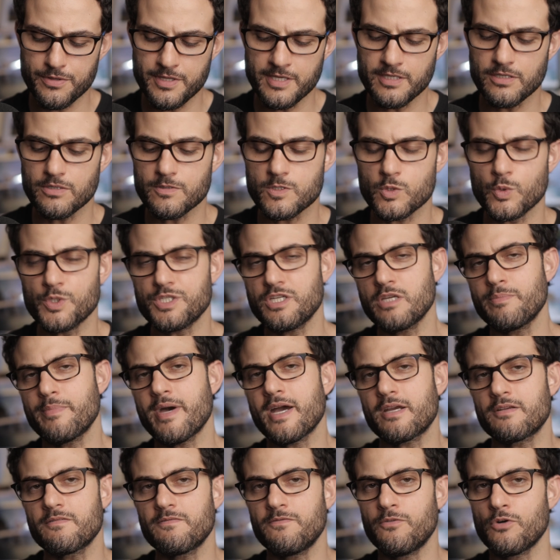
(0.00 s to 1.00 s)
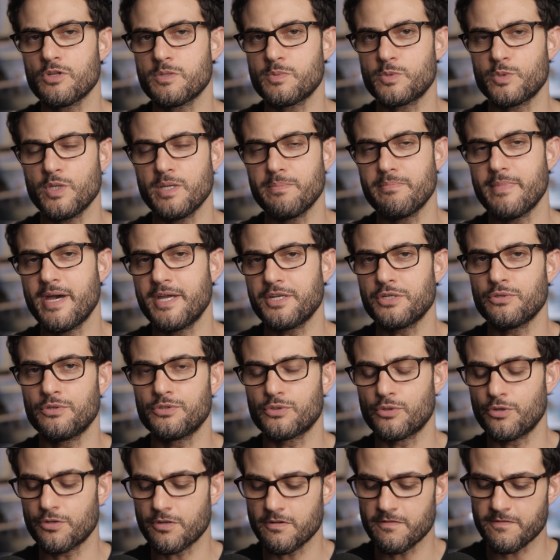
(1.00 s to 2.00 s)
think you're switching back and forth between manual
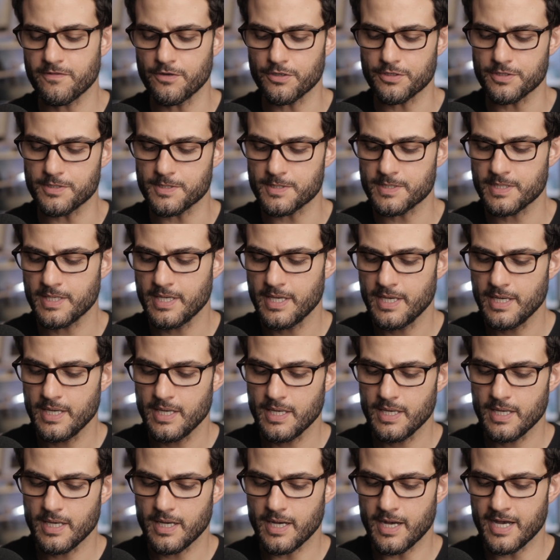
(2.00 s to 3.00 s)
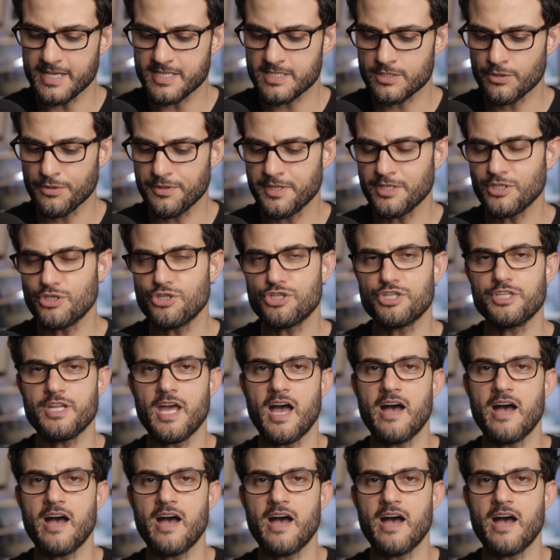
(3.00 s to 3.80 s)
and autofocus, I still think you should